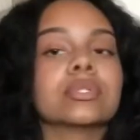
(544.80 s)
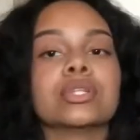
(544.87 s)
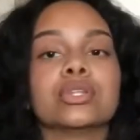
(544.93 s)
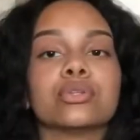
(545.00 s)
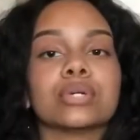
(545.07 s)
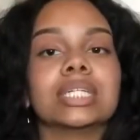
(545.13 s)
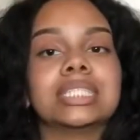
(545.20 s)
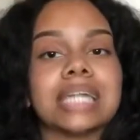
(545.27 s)

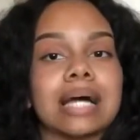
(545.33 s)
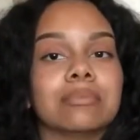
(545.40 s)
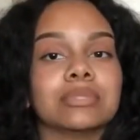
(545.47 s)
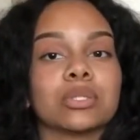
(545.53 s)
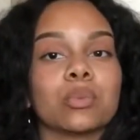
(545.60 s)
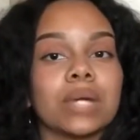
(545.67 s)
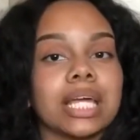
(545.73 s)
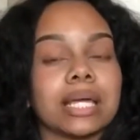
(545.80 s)
3 times a
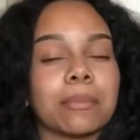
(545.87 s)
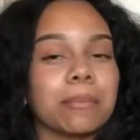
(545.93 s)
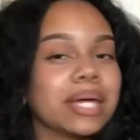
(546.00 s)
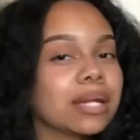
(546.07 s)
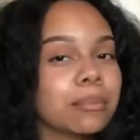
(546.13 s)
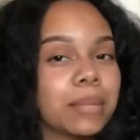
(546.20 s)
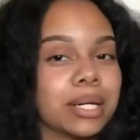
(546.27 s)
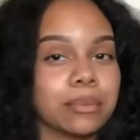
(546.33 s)
week,
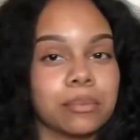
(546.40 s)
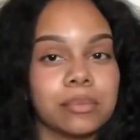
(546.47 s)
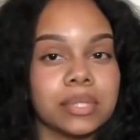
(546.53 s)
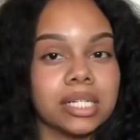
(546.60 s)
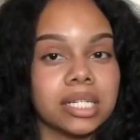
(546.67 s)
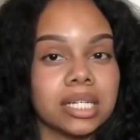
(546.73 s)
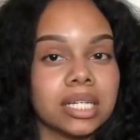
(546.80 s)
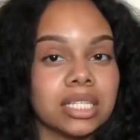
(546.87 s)
minimum.
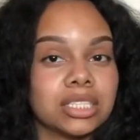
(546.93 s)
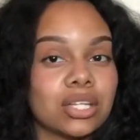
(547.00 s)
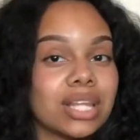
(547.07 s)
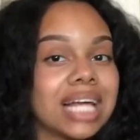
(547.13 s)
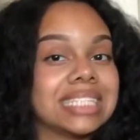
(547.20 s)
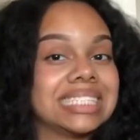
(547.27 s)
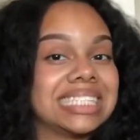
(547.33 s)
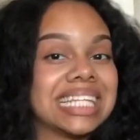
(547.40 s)
So
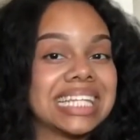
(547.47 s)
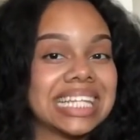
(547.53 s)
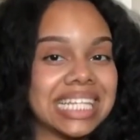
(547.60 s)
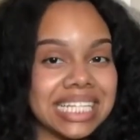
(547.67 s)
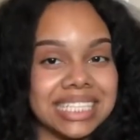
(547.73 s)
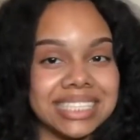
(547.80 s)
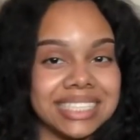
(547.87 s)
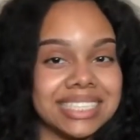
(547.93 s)
that's the
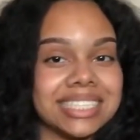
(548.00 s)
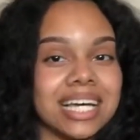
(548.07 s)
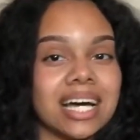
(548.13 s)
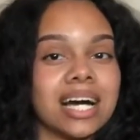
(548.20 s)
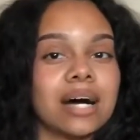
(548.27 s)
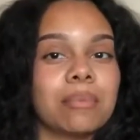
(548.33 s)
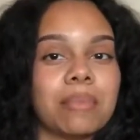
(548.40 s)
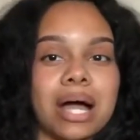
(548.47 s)
least
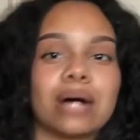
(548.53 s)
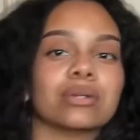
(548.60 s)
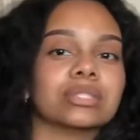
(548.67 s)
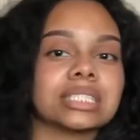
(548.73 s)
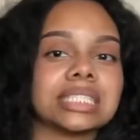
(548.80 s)
amount.